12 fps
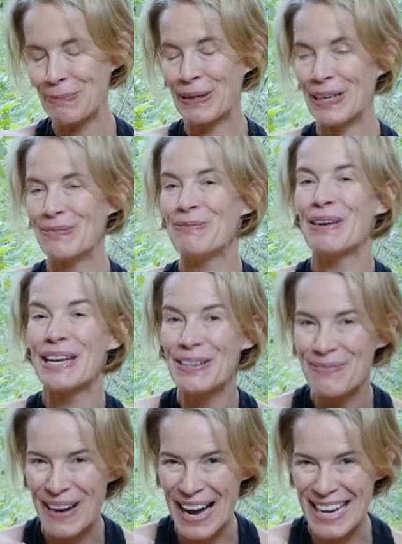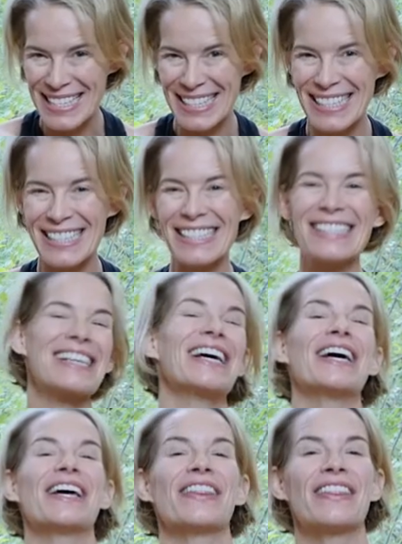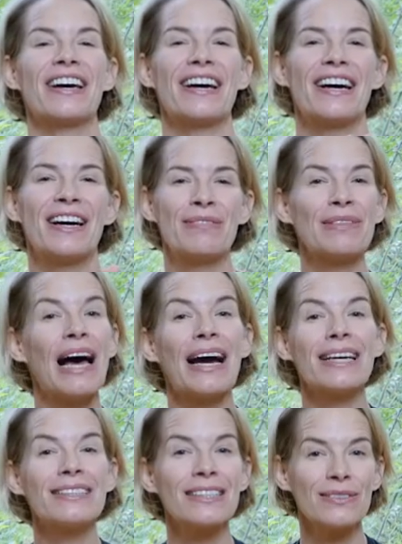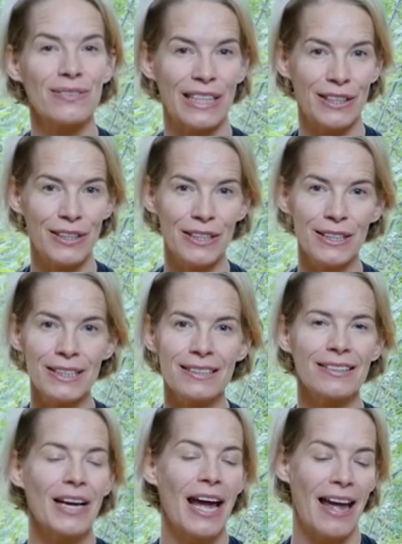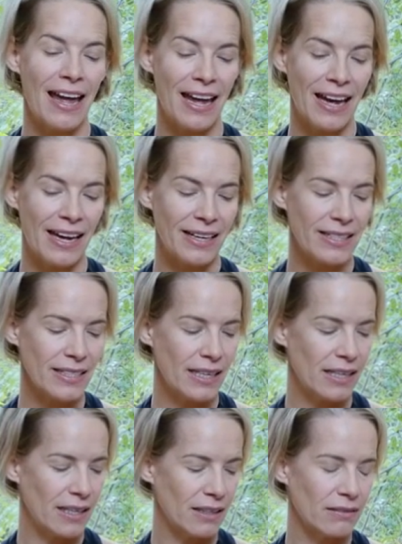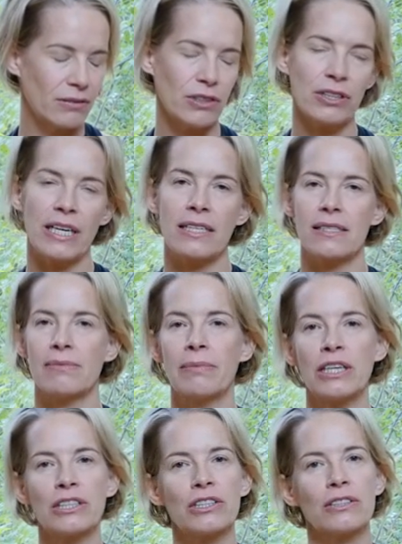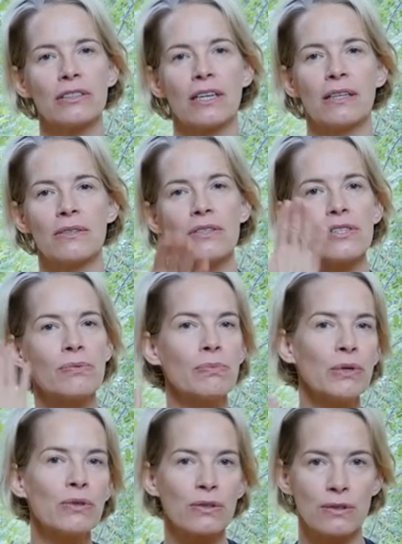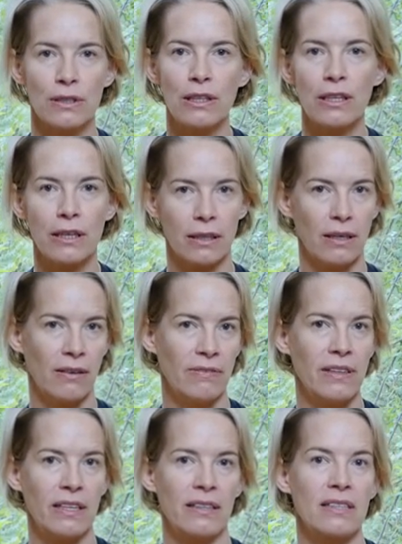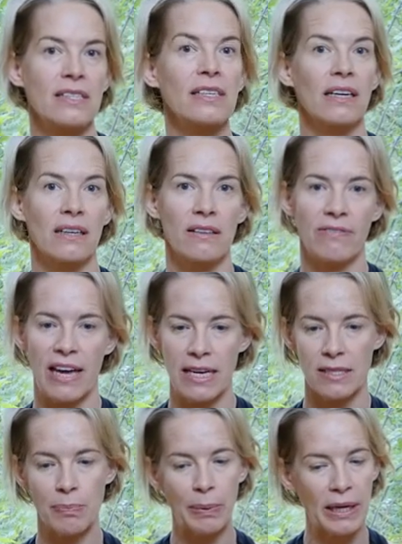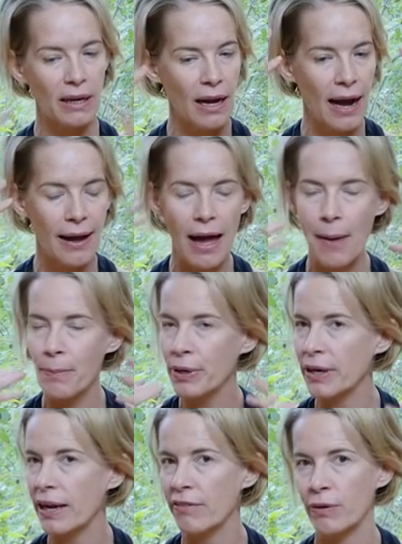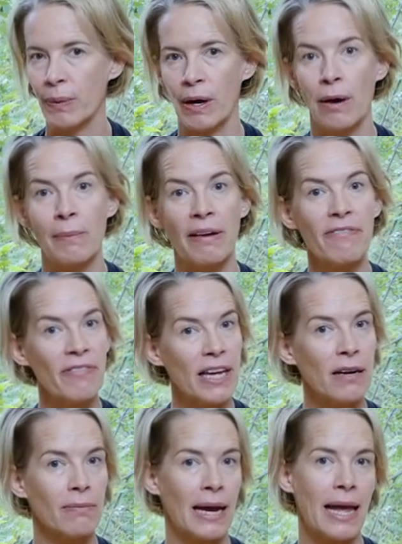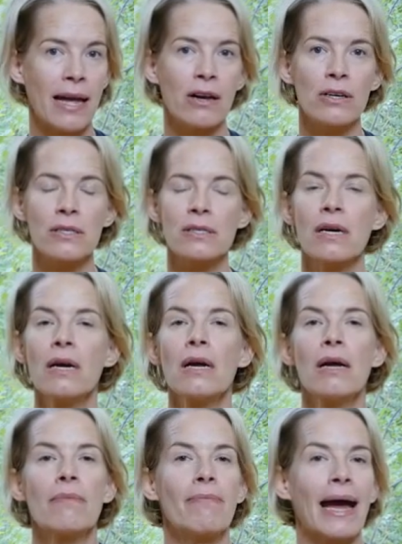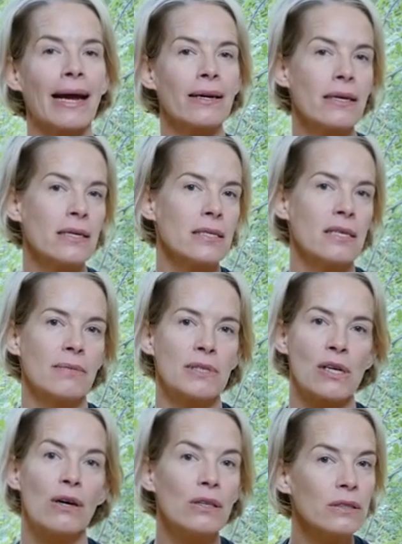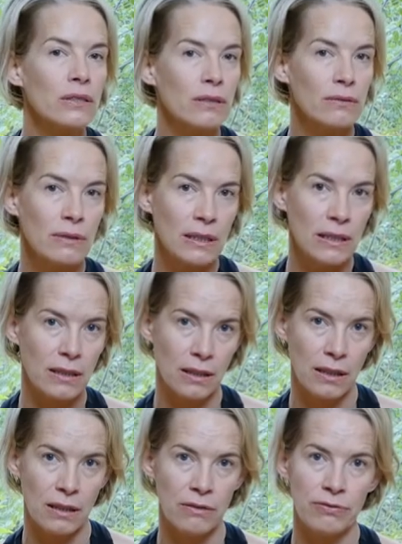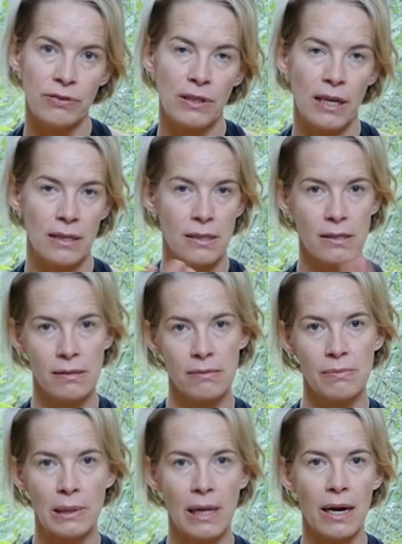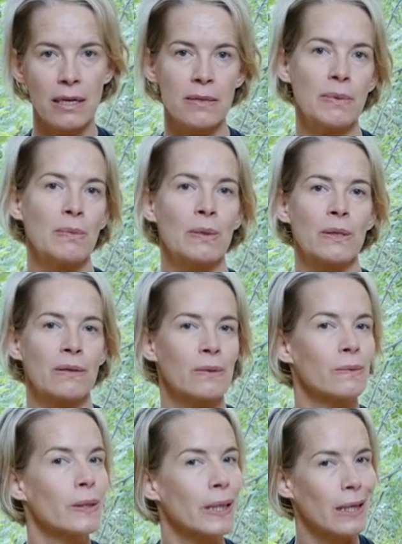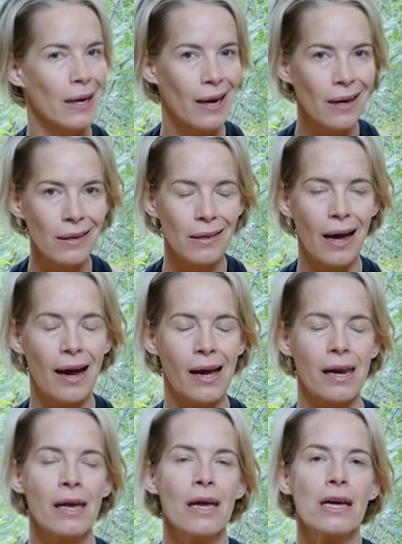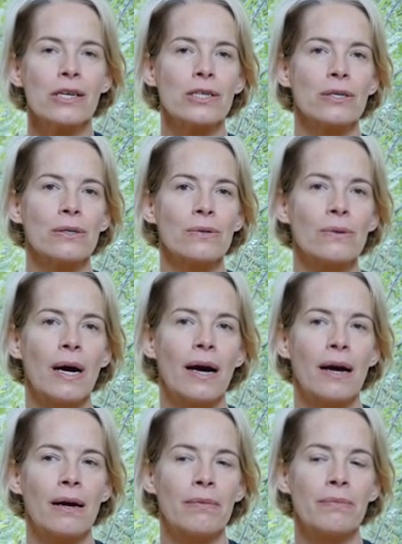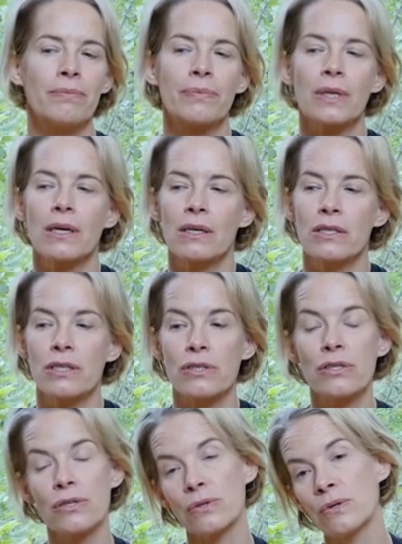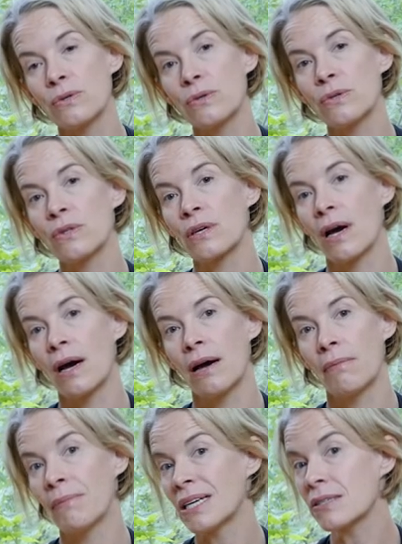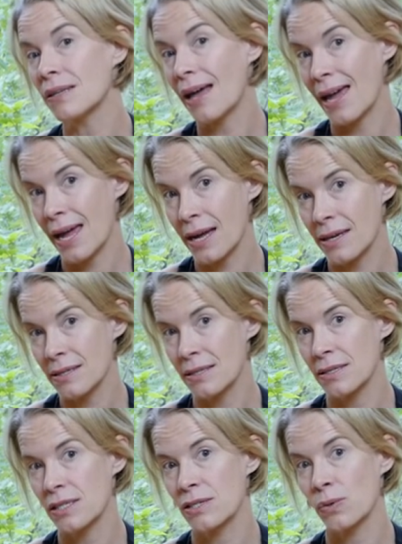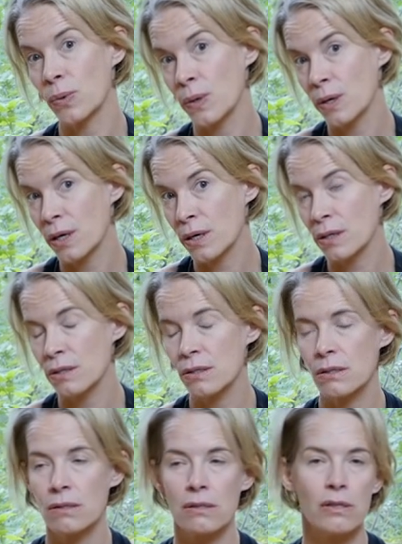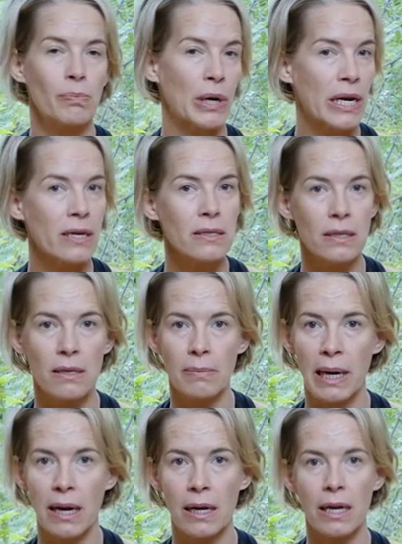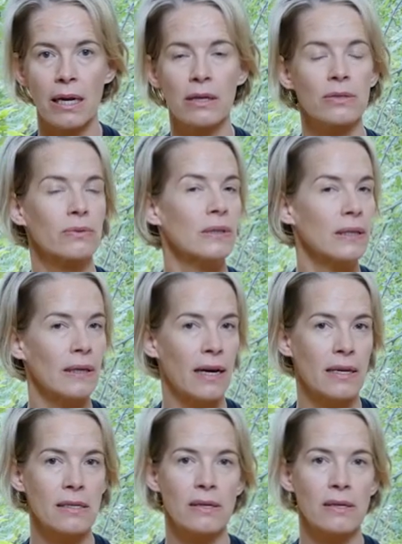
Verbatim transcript: But it minimizes the um, lines and wrinkles and it creates a much uh, smoother look of the, the skin of the face. But I, I put it everywhere on my feet and my ankles. Magnesium is also really good for us Pilates people that were working out a lot to um, to soothe uh, muscle aches, sores, sprains in the body. It's really nice.